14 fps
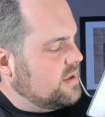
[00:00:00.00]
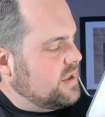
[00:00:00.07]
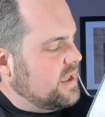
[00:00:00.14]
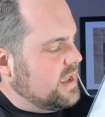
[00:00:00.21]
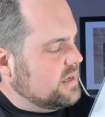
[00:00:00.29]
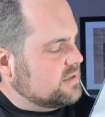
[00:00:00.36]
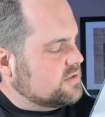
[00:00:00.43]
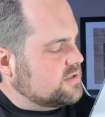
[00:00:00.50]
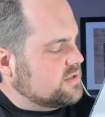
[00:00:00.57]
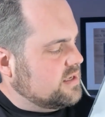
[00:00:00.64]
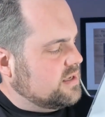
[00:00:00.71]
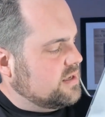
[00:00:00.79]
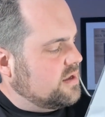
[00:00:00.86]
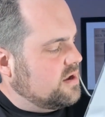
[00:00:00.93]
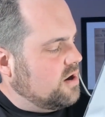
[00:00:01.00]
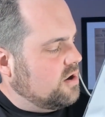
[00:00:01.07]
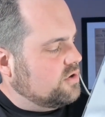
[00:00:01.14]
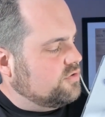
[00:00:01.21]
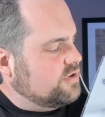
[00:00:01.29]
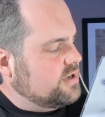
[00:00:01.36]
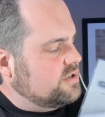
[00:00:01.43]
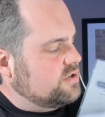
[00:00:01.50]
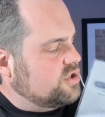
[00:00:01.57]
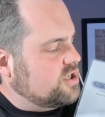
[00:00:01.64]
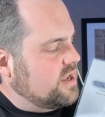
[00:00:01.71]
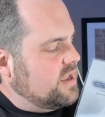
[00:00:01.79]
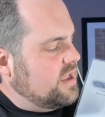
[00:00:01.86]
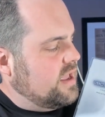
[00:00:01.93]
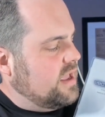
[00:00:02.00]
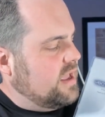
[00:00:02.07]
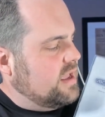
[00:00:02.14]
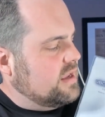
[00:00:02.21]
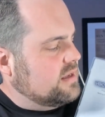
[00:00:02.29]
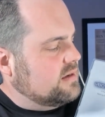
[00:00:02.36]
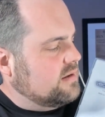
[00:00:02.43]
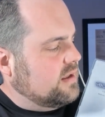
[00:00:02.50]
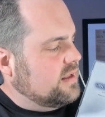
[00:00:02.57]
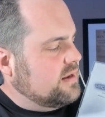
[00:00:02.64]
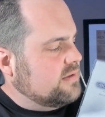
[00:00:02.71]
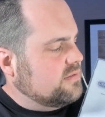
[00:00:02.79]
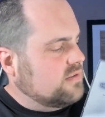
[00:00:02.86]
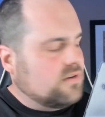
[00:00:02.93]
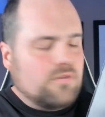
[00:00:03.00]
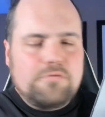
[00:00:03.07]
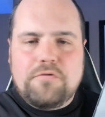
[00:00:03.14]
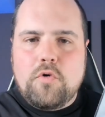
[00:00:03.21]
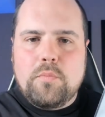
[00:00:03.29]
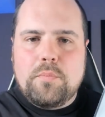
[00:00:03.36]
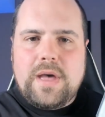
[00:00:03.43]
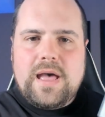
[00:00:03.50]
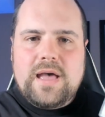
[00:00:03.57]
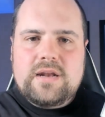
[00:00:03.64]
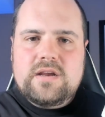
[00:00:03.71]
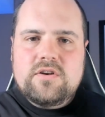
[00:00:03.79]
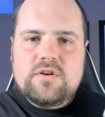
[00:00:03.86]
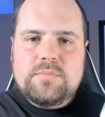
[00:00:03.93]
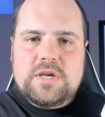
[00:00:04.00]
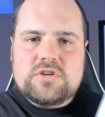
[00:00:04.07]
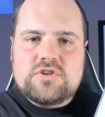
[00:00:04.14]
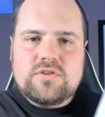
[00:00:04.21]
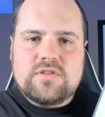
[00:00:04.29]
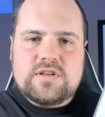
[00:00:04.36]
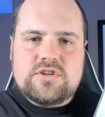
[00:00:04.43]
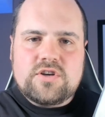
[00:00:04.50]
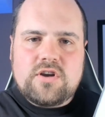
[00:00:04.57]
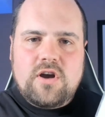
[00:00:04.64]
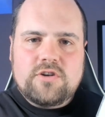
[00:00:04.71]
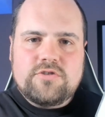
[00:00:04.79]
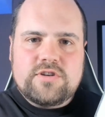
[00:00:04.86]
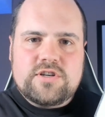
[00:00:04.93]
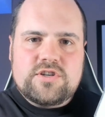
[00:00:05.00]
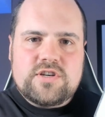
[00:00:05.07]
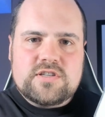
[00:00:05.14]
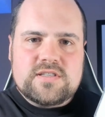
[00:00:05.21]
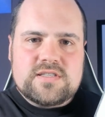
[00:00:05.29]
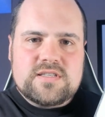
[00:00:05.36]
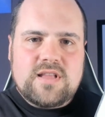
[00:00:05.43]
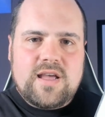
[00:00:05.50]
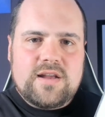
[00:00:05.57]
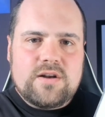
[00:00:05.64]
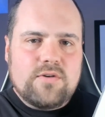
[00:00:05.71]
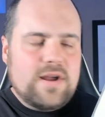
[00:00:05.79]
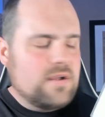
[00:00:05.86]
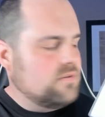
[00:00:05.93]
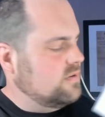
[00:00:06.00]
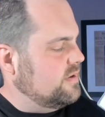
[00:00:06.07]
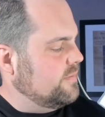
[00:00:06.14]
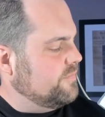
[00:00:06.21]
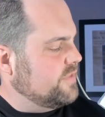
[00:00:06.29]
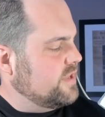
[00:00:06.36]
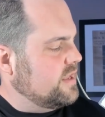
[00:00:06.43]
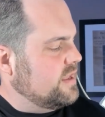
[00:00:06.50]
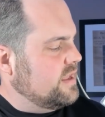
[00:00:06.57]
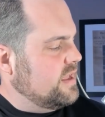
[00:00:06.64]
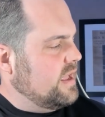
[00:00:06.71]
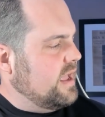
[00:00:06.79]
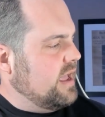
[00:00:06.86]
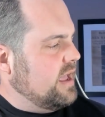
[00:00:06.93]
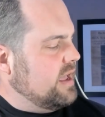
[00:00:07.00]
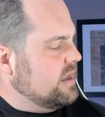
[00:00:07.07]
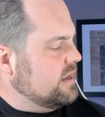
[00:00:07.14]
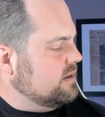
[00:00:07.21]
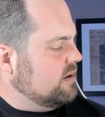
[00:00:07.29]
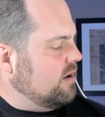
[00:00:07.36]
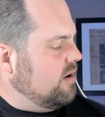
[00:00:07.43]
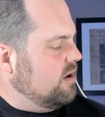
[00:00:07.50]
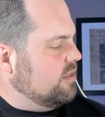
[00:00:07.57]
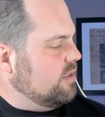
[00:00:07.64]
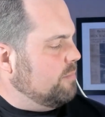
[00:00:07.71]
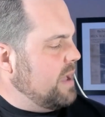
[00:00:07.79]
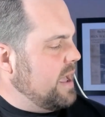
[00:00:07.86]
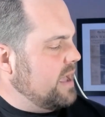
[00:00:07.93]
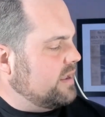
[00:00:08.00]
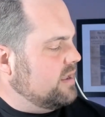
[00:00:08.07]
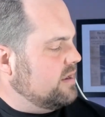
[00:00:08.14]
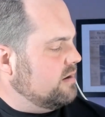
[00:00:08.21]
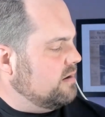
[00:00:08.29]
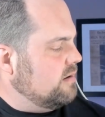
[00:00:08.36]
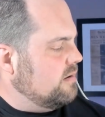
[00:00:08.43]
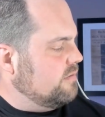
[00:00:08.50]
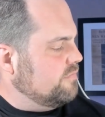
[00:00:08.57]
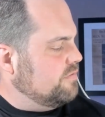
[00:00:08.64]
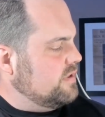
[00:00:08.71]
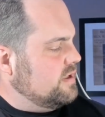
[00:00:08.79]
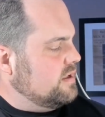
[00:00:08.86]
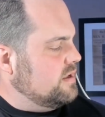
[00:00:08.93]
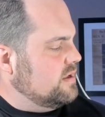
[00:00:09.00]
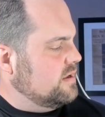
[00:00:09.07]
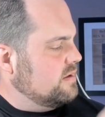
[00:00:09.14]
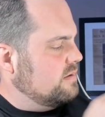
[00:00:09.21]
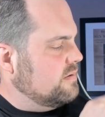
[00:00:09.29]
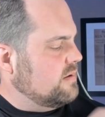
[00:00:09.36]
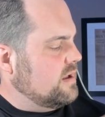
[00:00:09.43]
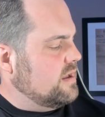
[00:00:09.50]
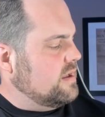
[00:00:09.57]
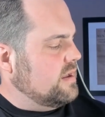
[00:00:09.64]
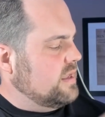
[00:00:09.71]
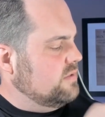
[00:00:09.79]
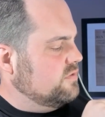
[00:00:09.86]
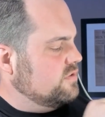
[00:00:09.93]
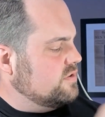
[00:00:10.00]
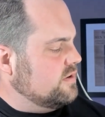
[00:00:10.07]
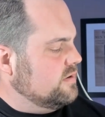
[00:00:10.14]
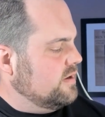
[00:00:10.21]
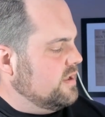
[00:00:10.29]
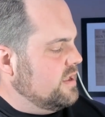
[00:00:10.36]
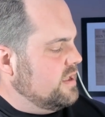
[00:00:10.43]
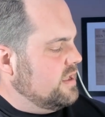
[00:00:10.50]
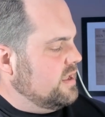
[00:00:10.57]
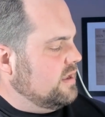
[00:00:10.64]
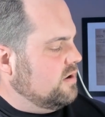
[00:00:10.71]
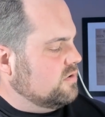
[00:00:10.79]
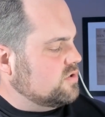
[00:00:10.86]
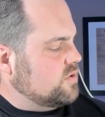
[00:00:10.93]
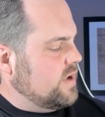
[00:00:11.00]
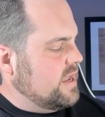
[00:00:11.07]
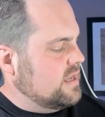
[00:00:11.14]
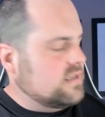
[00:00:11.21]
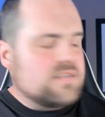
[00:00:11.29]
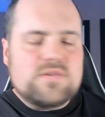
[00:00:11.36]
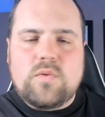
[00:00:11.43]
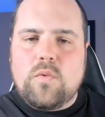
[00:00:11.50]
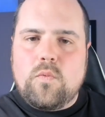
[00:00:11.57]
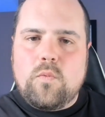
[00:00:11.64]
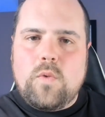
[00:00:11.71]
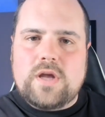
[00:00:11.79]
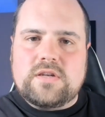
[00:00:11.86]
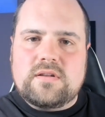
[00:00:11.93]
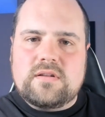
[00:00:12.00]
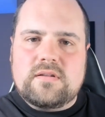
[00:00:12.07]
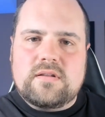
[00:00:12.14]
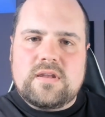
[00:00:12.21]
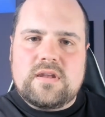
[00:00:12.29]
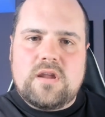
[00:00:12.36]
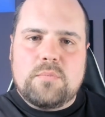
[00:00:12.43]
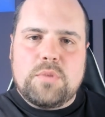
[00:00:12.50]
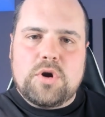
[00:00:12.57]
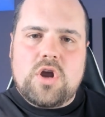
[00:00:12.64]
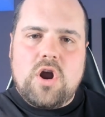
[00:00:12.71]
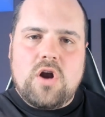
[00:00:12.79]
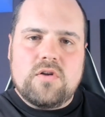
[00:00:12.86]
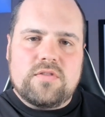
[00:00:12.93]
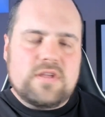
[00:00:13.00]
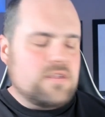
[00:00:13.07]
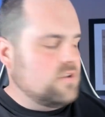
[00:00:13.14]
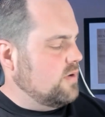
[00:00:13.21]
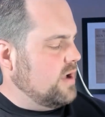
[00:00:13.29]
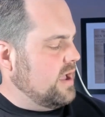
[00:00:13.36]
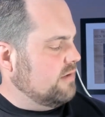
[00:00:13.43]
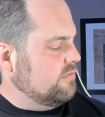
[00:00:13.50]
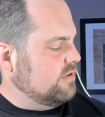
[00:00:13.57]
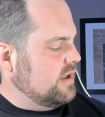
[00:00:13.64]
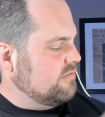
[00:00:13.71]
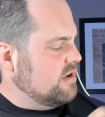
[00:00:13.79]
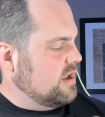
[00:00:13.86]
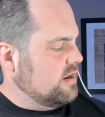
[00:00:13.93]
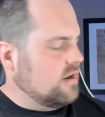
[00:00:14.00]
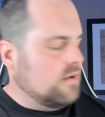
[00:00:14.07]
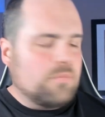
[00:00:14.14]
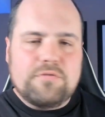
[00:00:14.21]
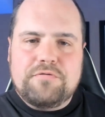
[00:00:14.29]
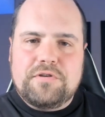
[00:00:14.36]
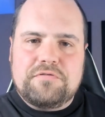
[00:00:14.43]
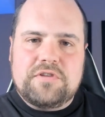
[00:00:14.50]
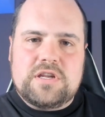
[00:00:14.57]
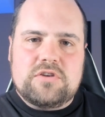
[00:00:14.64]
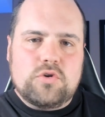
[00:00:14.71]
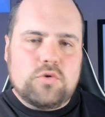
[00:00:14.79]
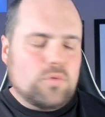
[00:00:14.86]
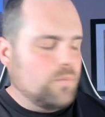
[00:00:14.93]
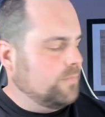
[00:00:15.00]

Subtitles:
has the cartridge and a nice little foam pad here to make sure that your cartridge doesn't slide around. And on the back here of the insert, it also has what number cart that you have, and I've got number 52.